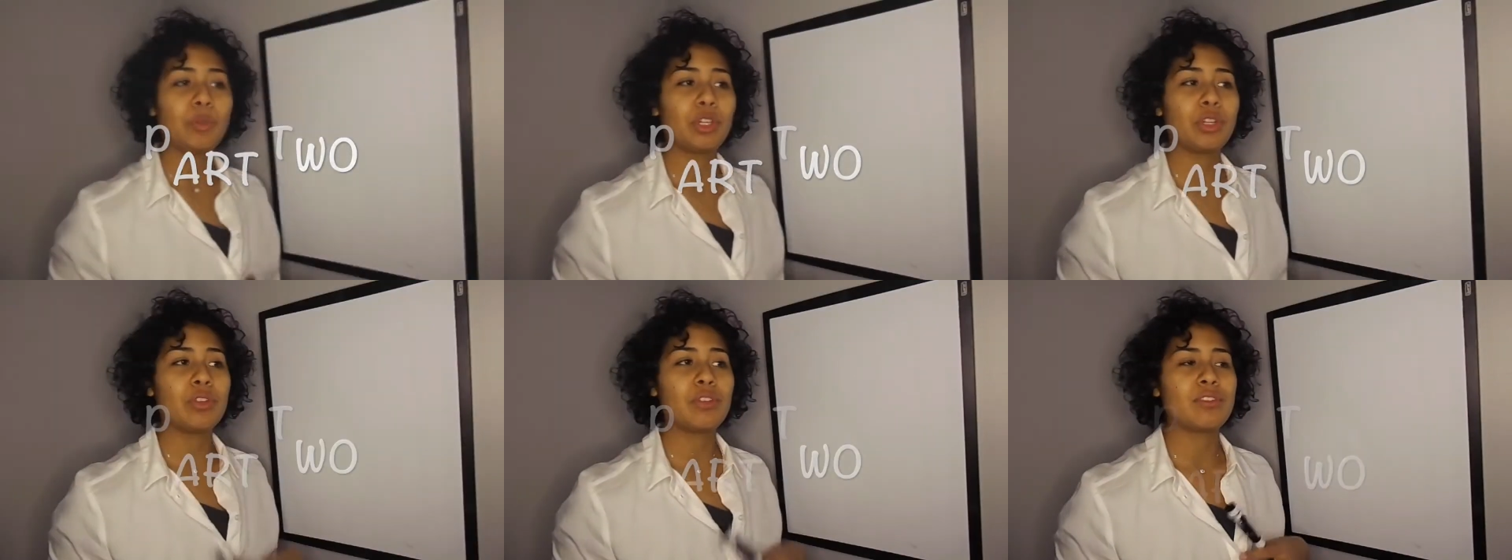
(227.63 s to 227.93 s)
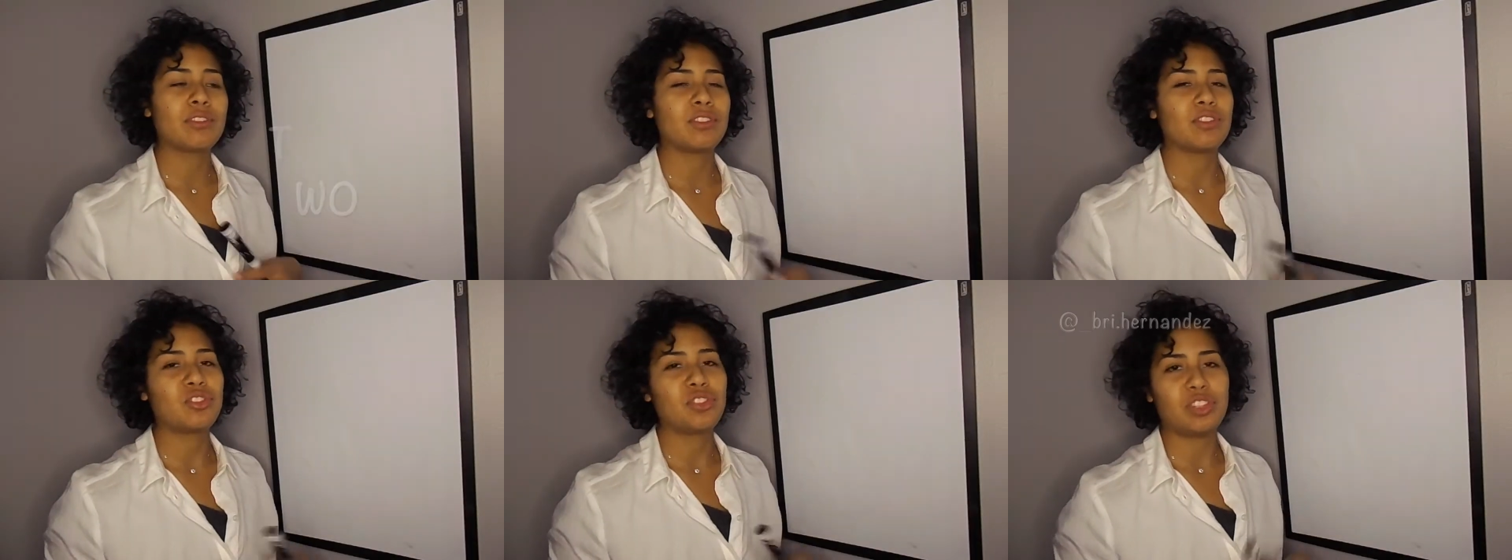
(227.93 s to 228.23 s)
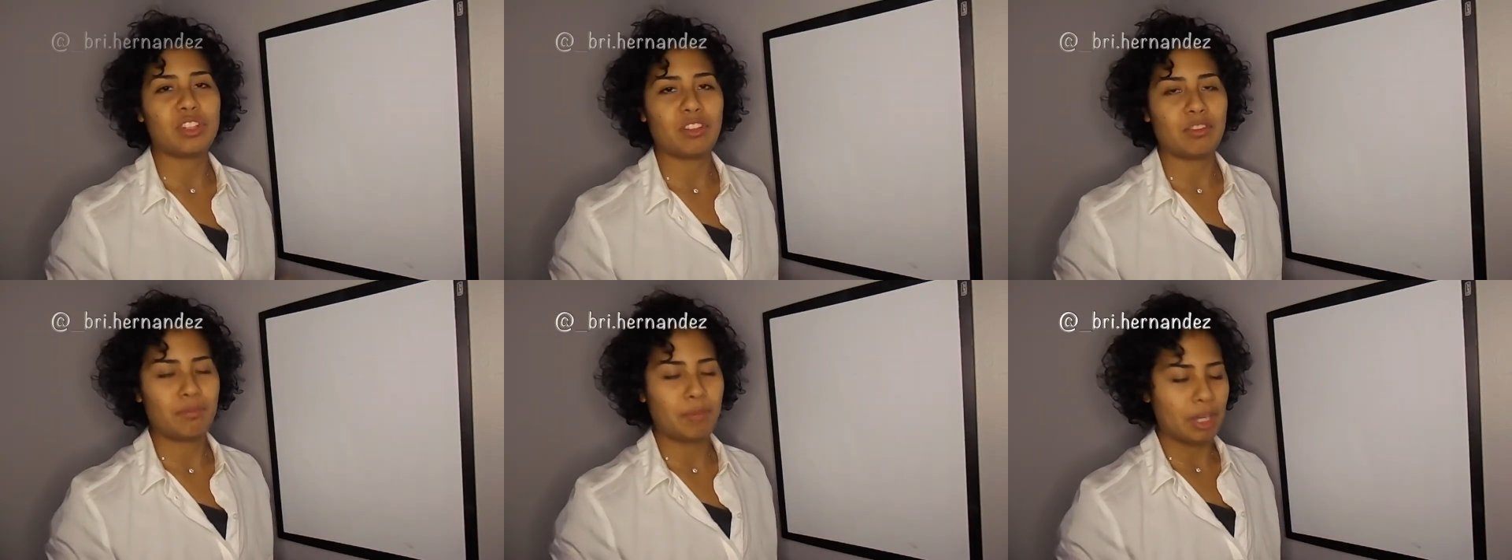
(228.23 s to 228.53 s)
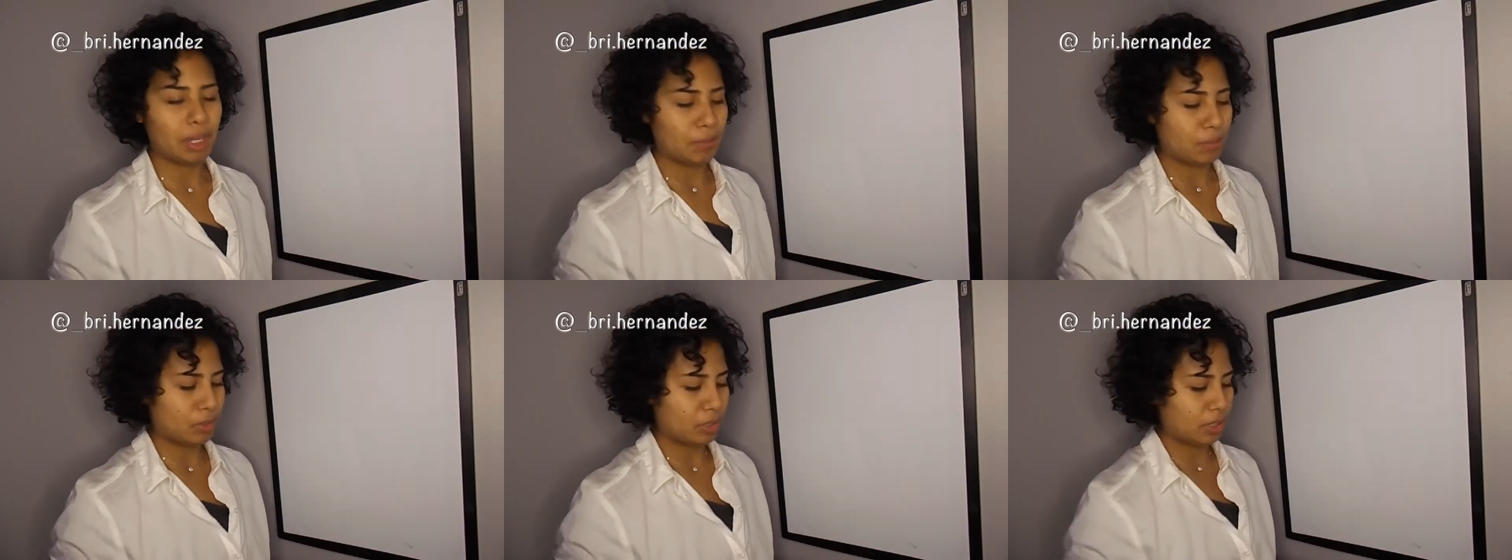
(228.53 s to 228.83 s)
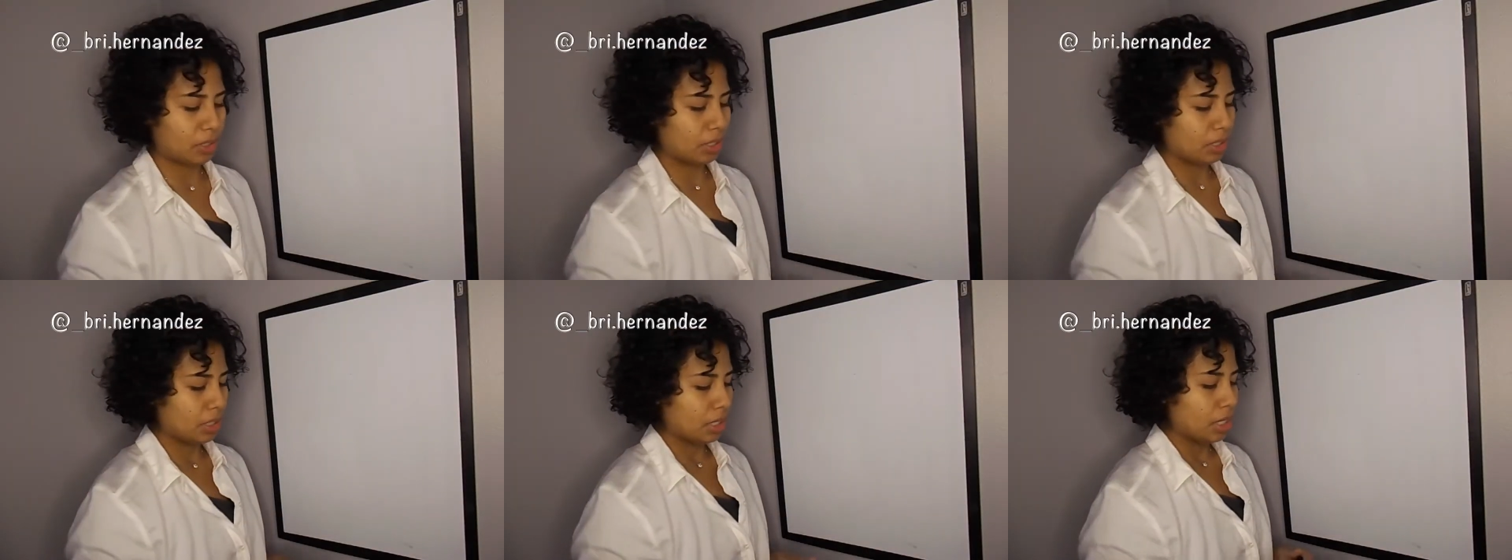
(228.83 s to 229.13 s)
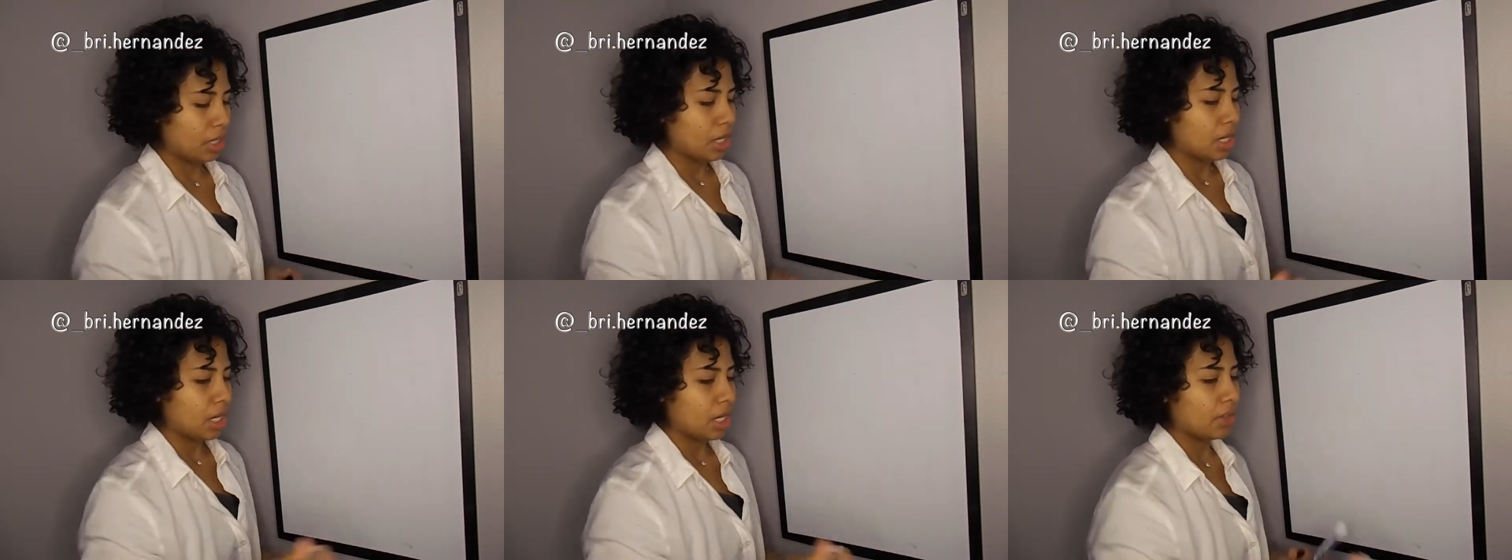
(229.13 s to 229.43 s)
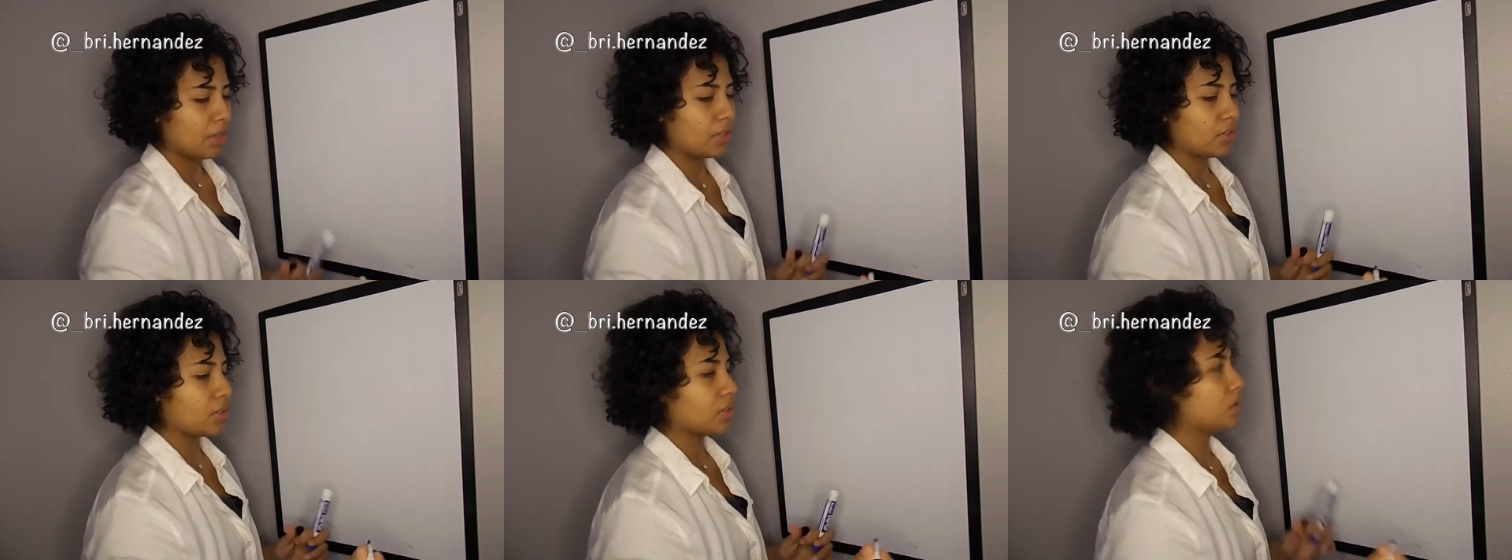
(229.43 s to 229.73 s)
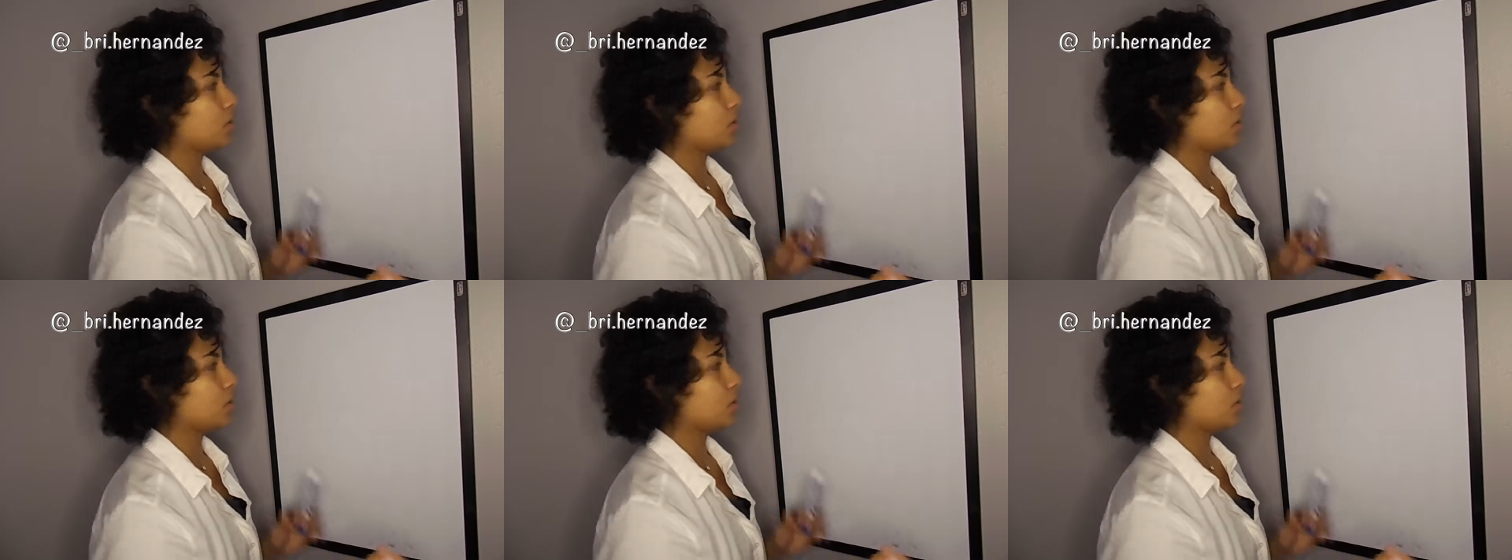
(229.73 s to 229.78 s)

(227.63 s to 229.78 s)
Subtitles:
can do this on a sheet of paper, and this is